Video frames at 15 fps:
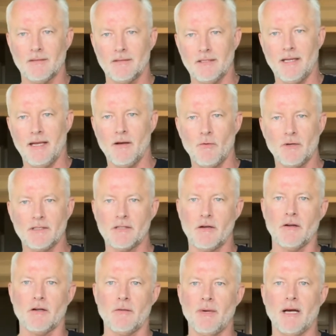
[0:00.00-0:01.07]
Today I want to
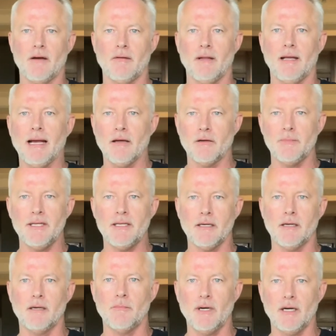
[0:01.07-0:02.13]
talk about how to become